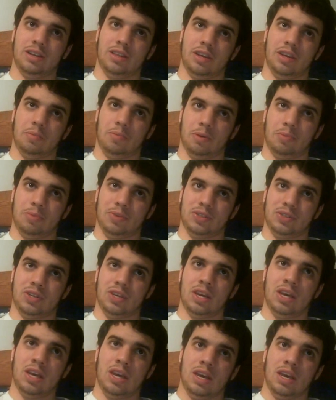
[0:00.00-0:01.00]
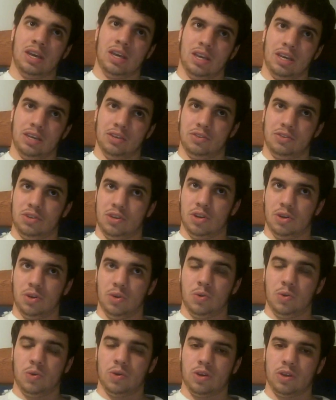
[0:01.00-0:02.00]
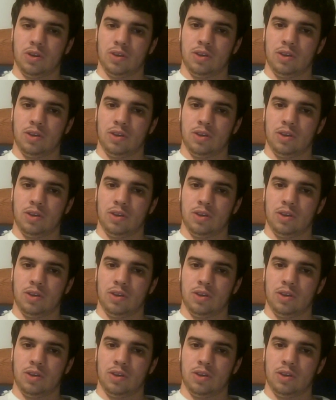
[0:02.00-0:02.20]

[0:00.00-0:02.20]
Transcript: and their purpose is to